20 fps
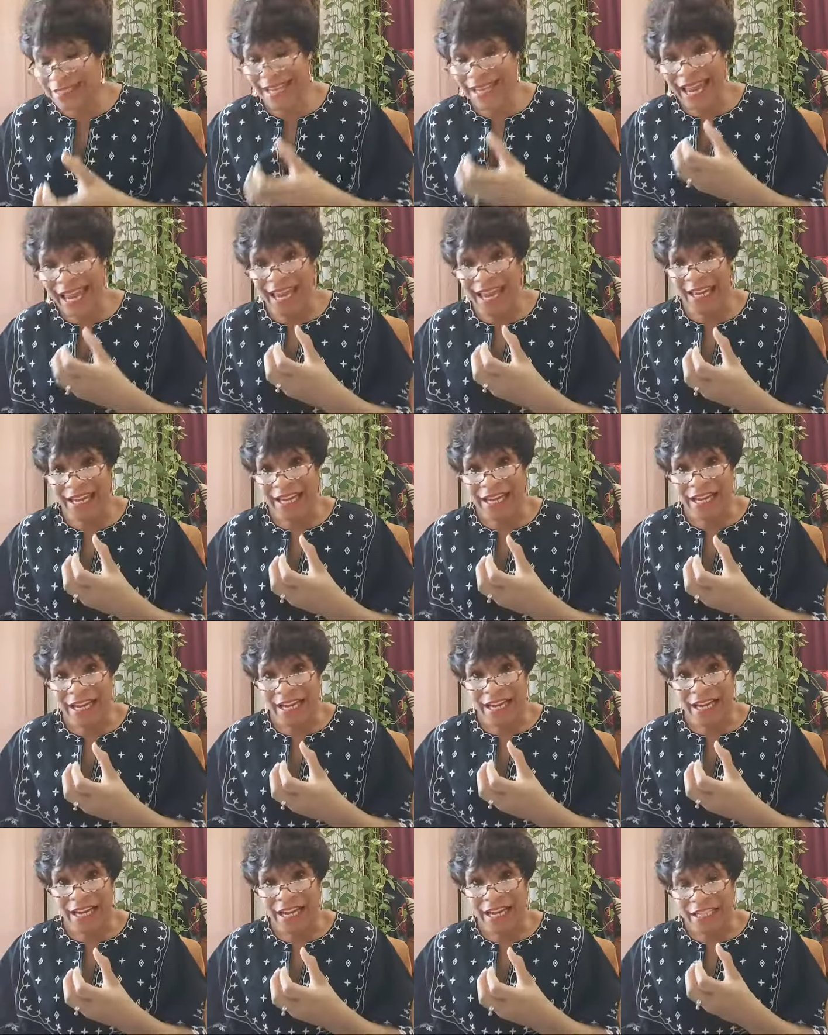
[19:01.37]
a
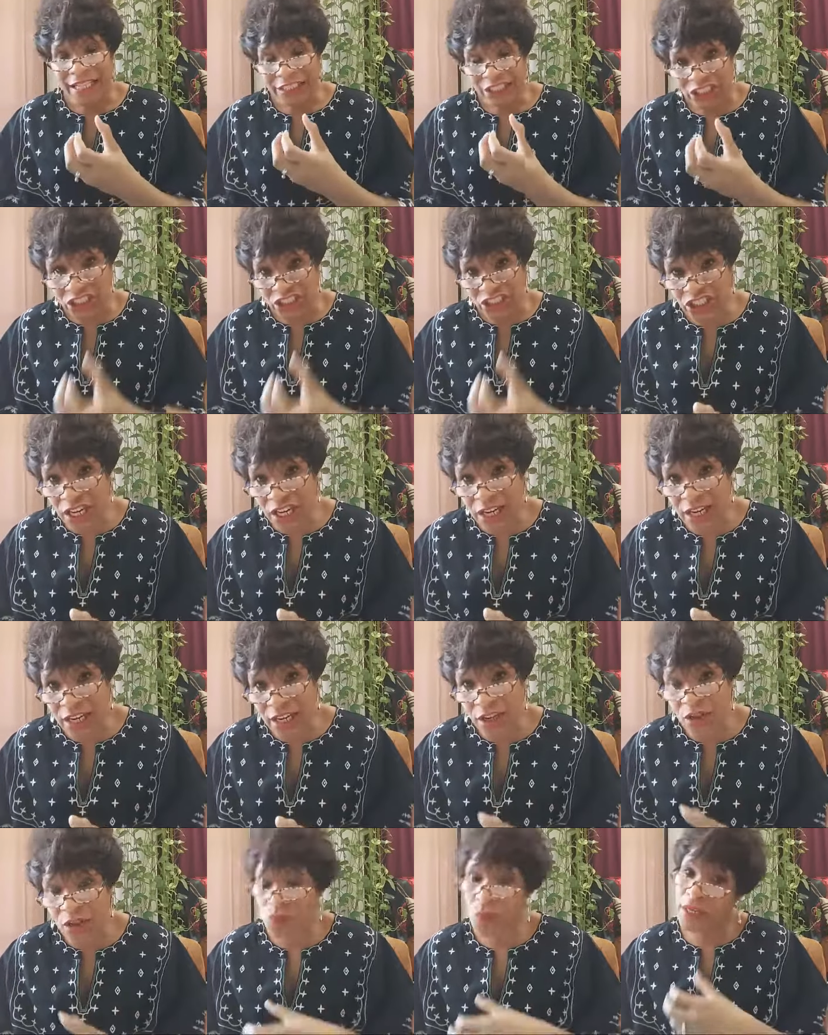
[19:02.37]

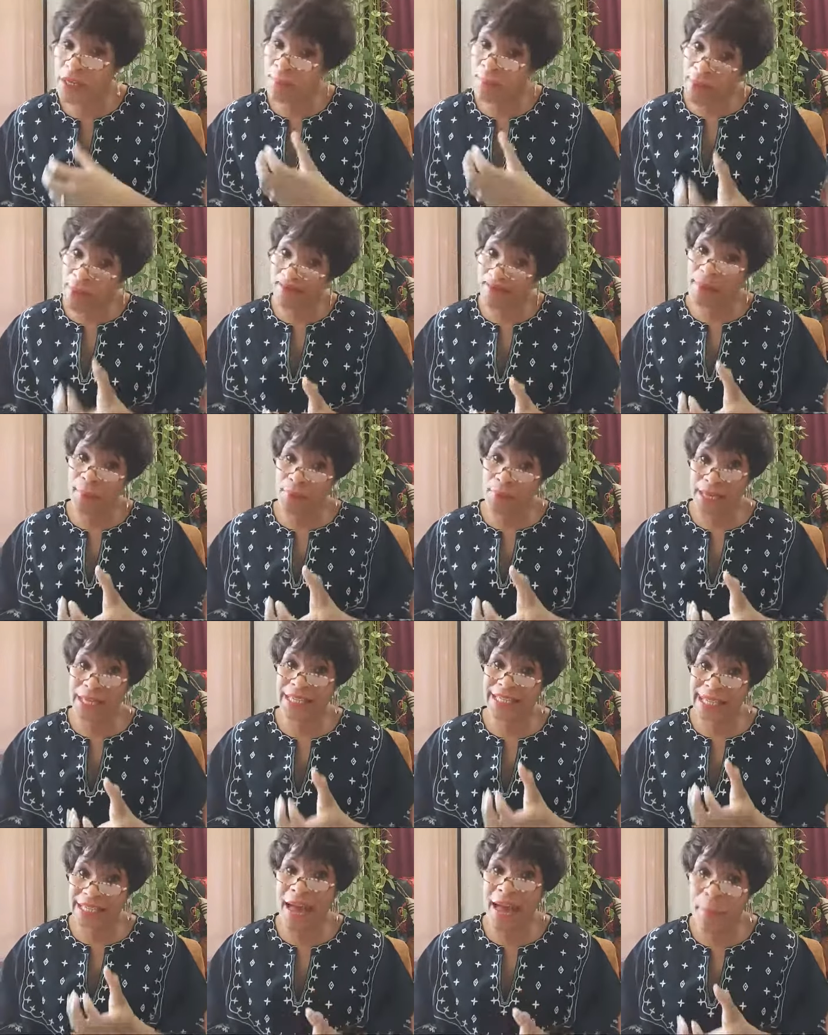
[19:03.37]
sheen when it may be a
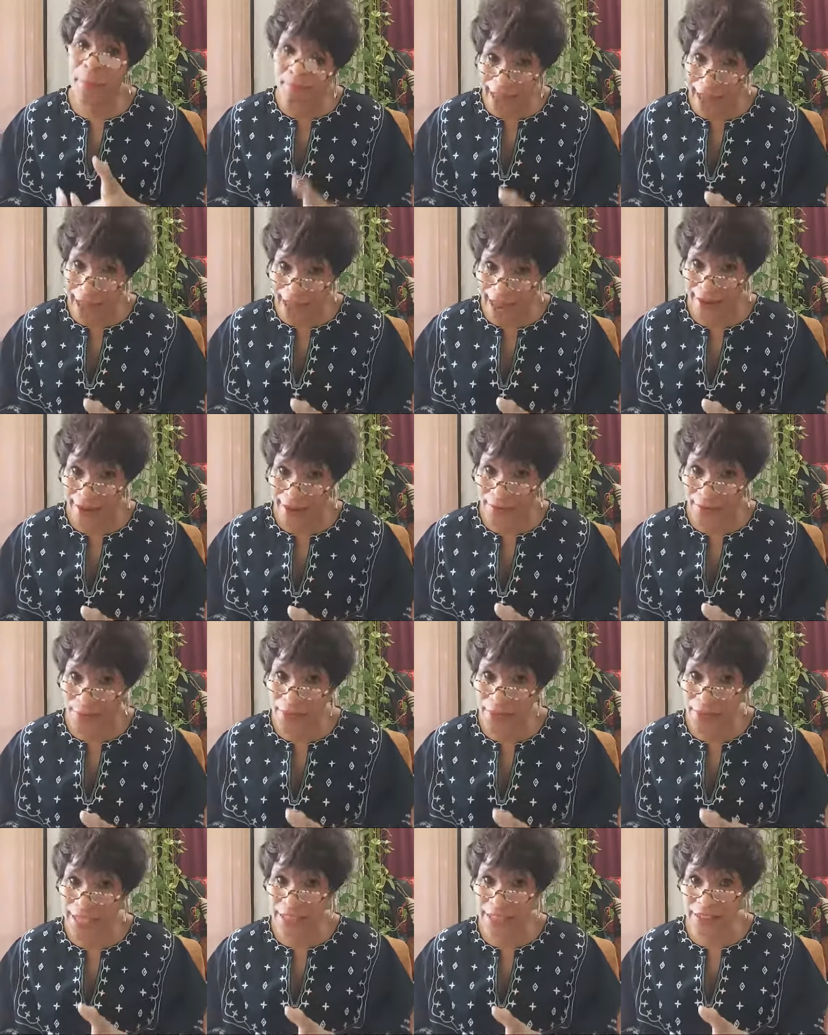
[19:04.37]
samek.
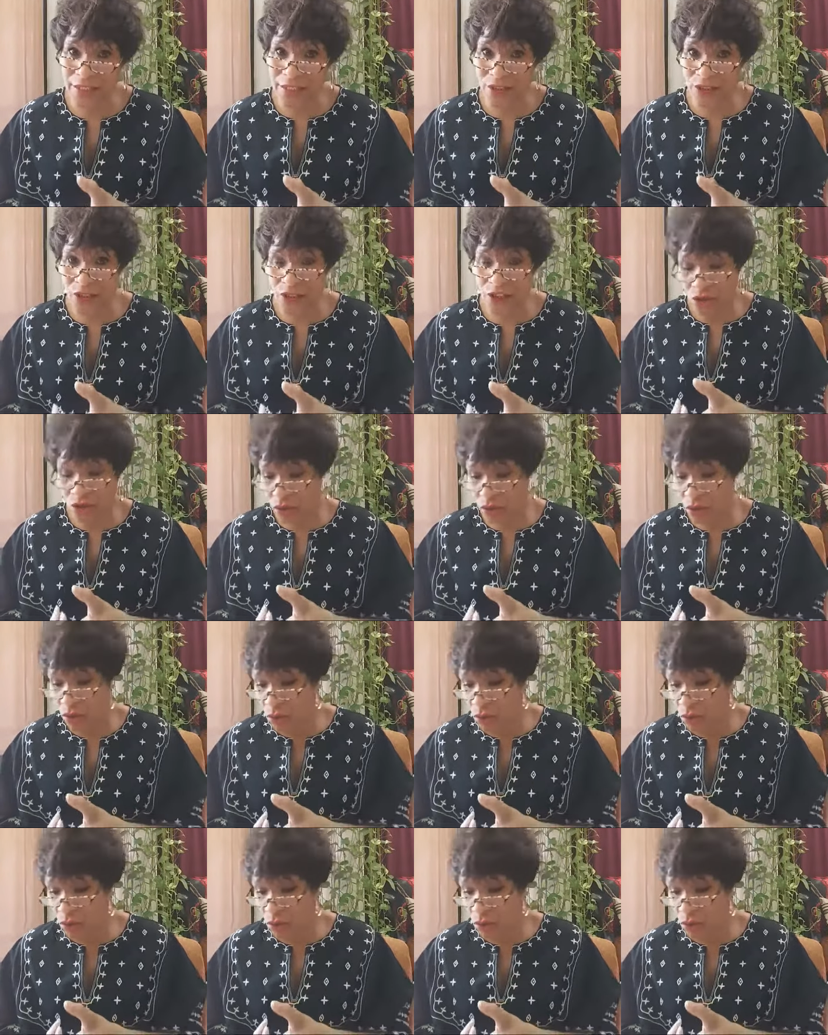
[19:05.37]
Blessings unto you